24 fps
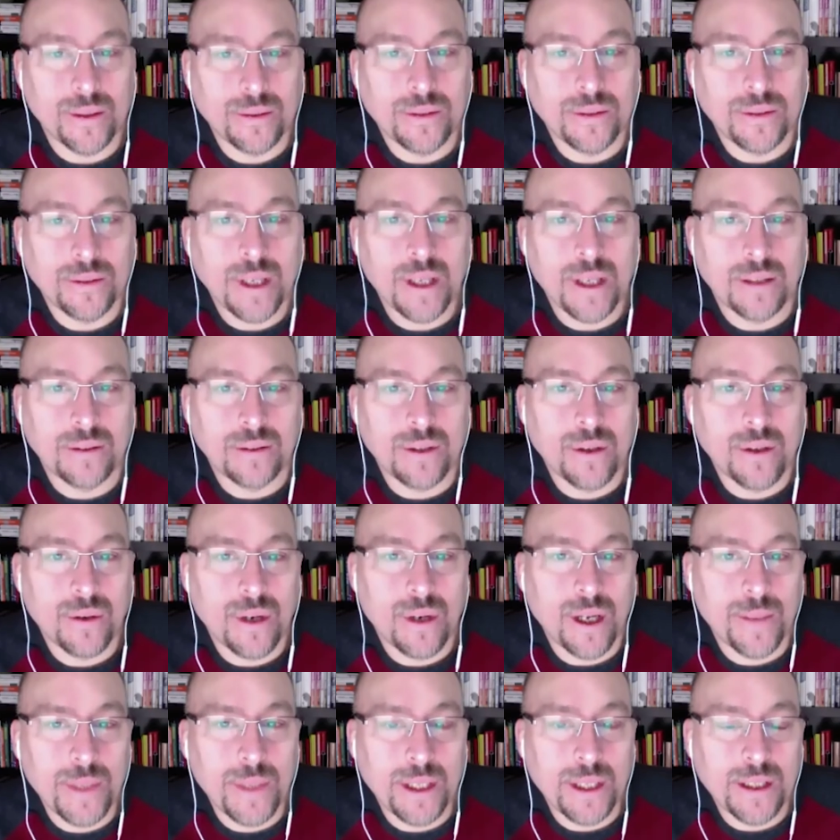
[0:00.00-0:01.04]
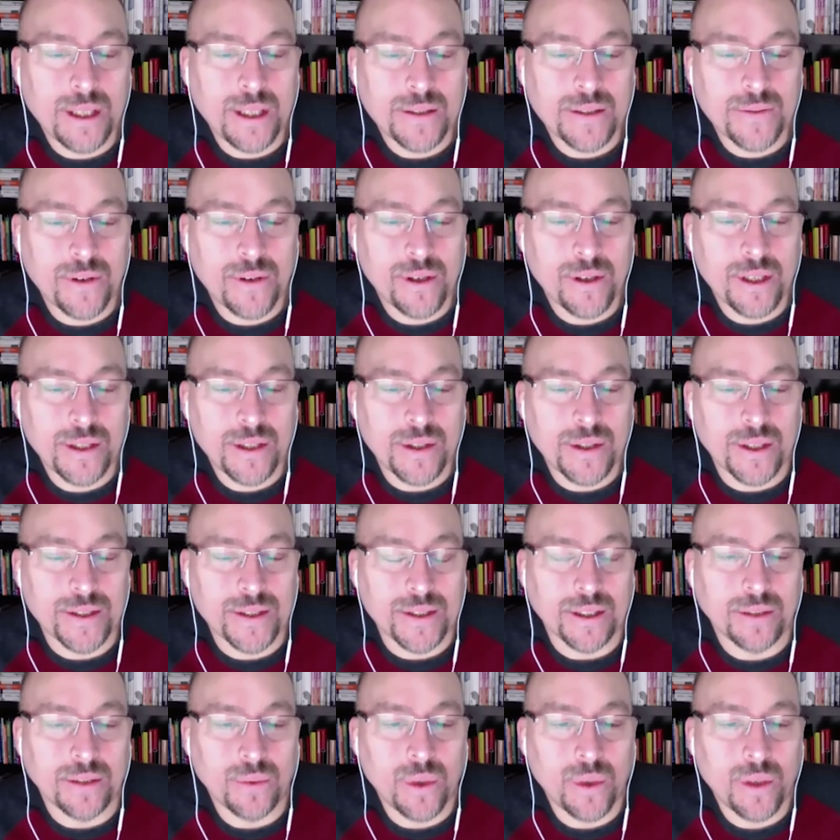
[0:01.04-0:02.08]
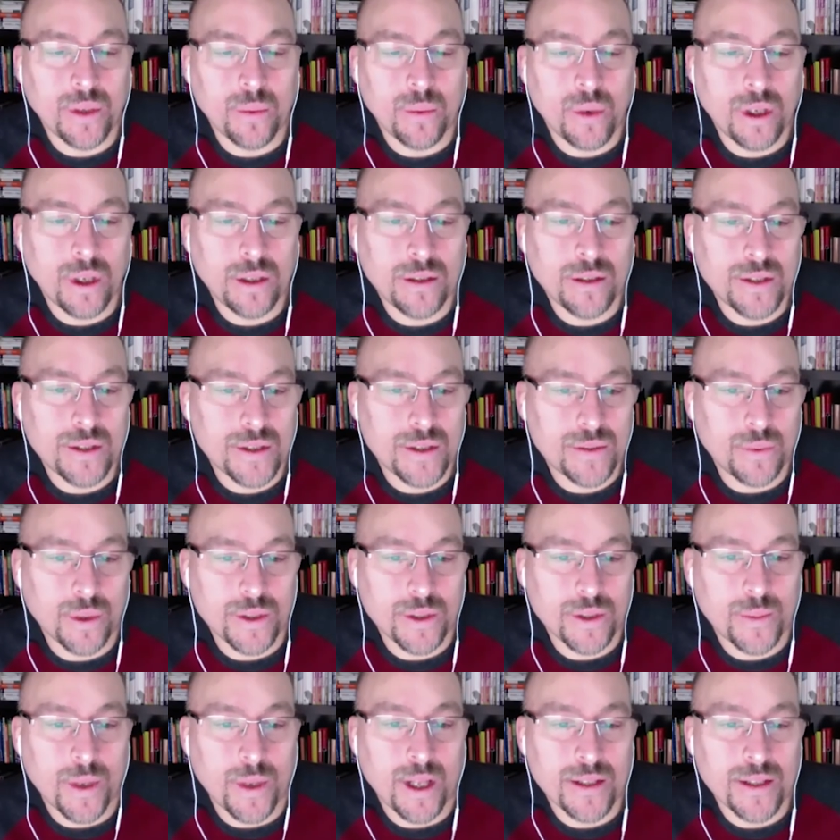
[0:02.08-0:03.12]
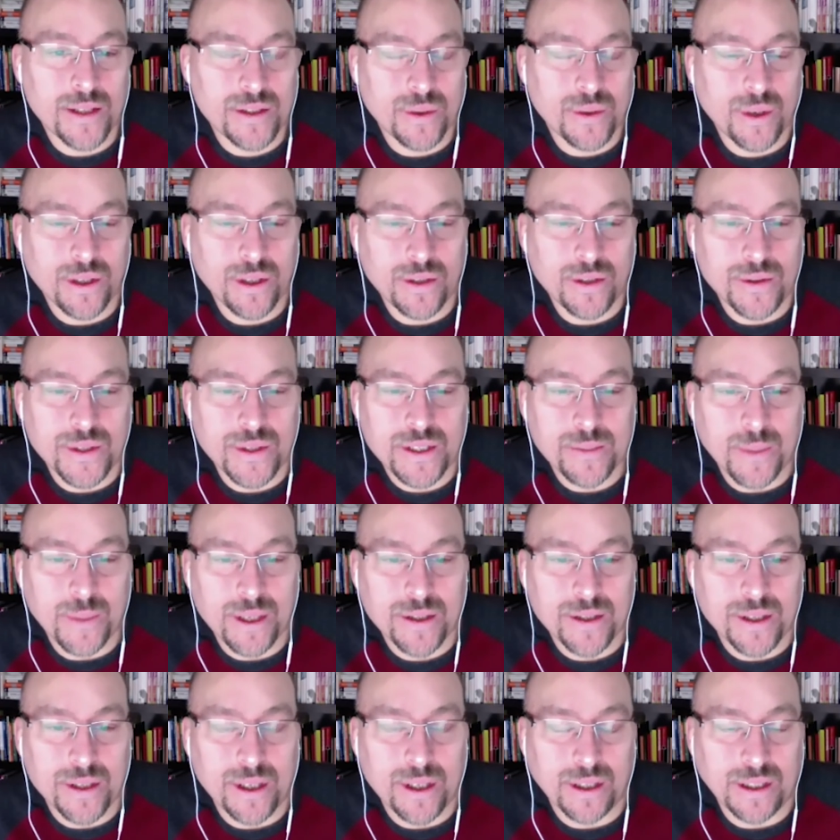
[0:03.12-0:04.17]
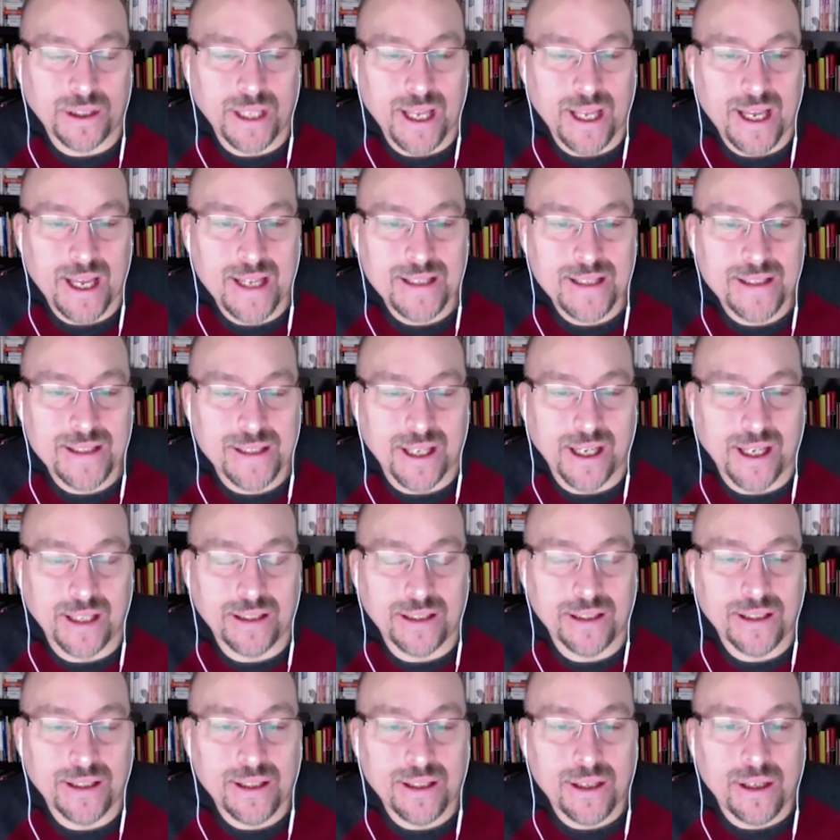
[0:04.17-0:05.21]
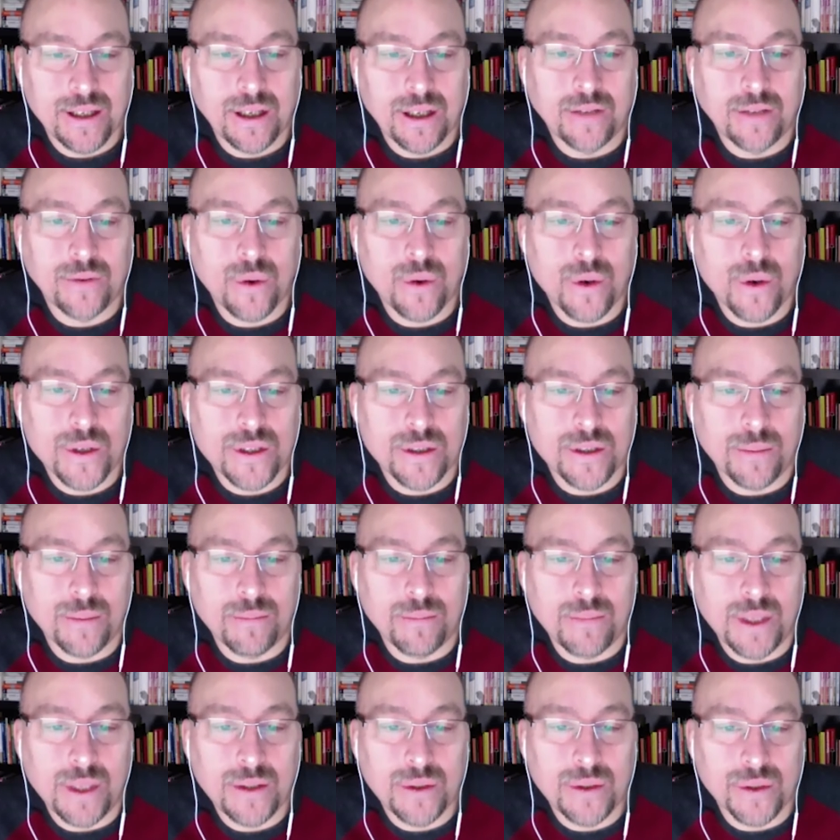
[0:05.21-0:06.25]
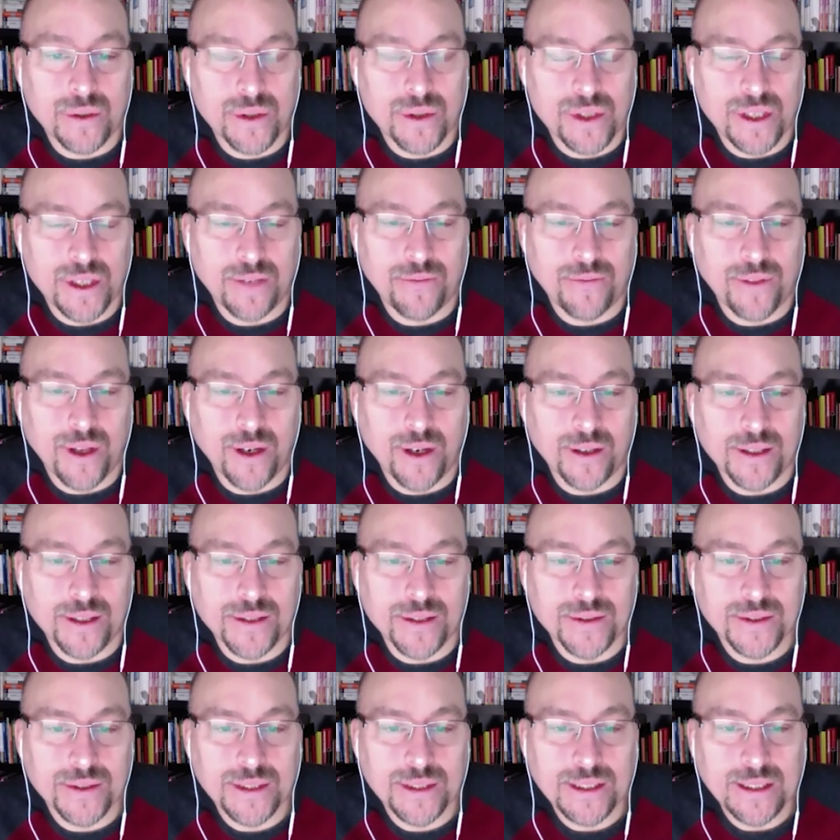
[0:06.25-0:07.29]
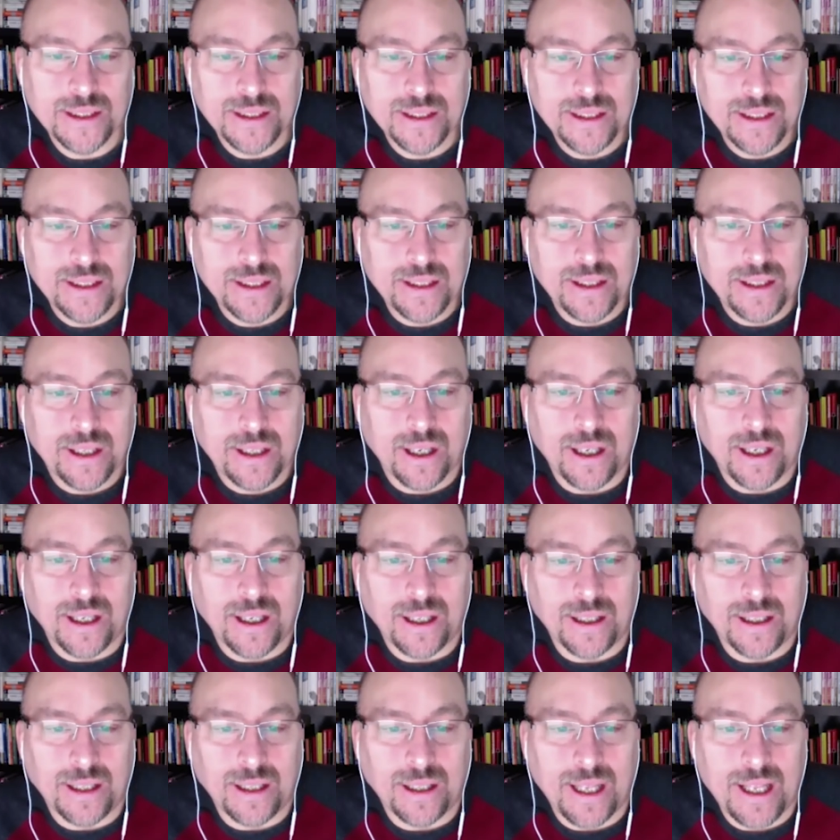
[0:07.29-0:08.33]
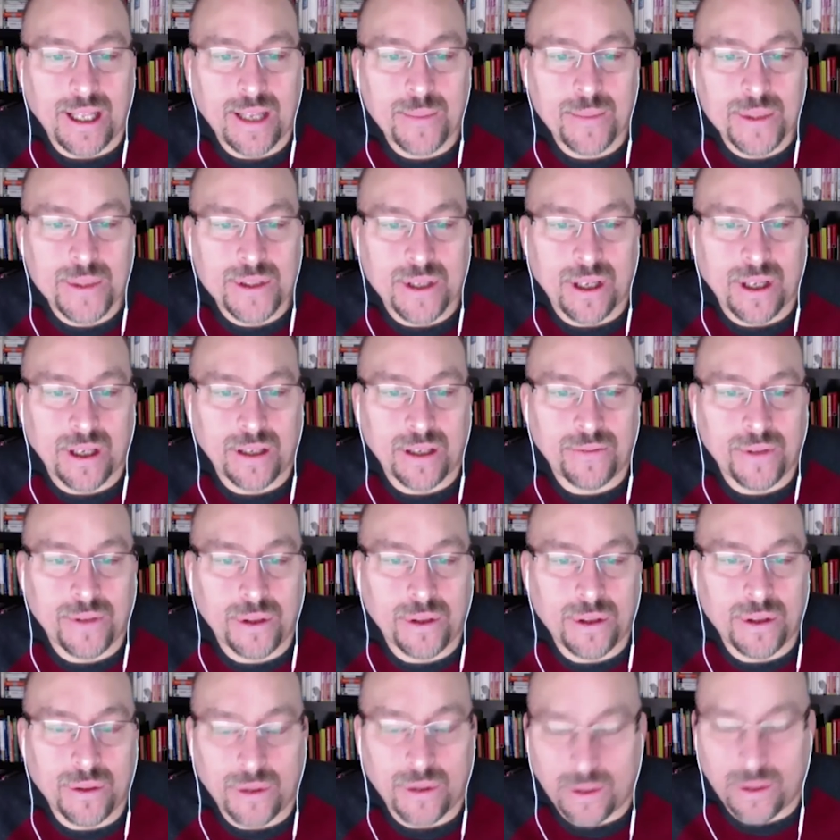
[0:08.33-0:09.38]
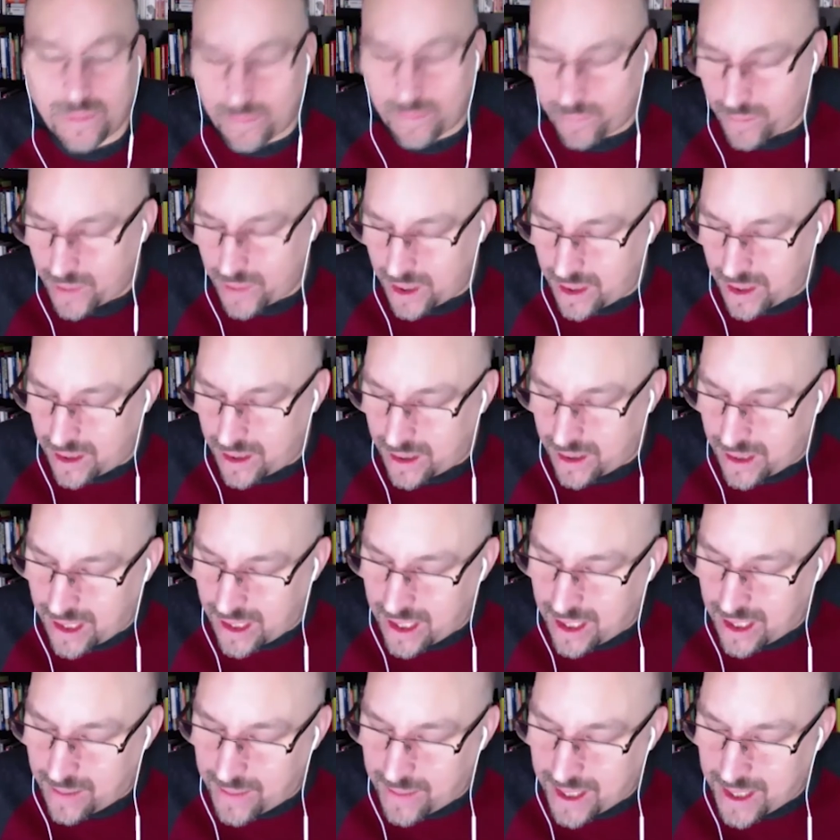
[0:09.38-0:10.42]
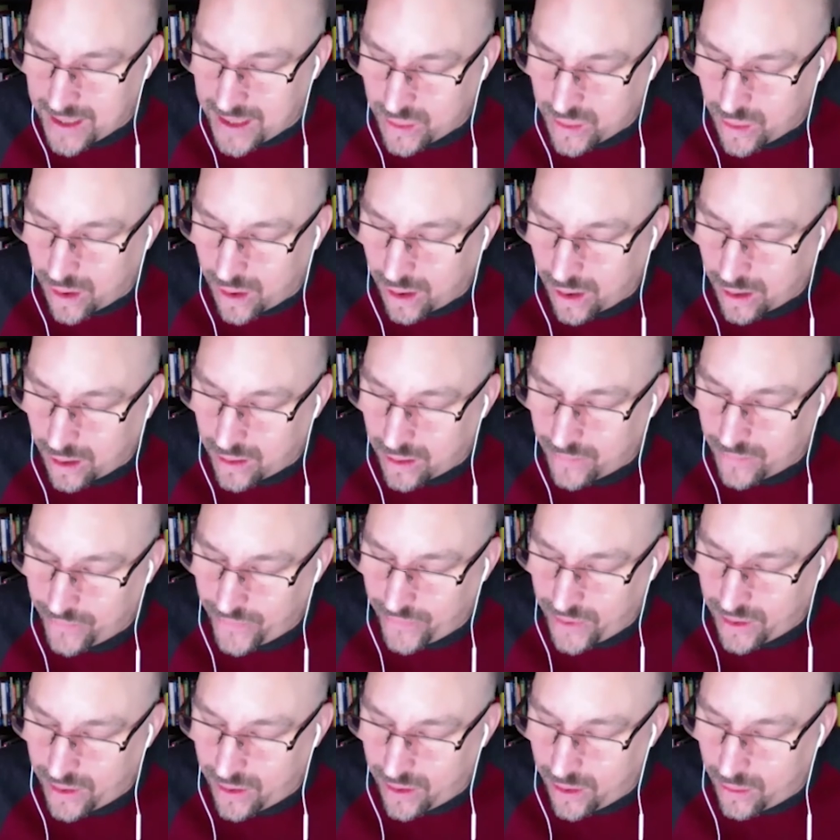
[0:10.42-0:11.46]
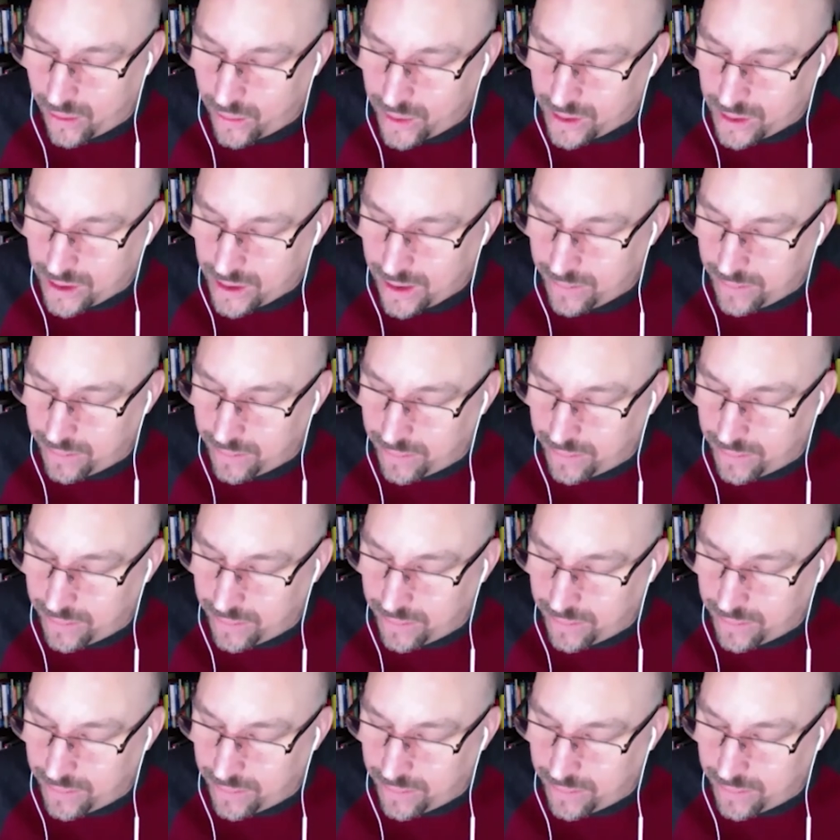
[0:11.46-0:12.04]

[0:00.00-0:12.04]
Yeah. No, I mean, that's very interesting. What one just response to what you just mentioned on the ad side, of course, the mental shift there is on Amazon. If you're doing AMS work, you're really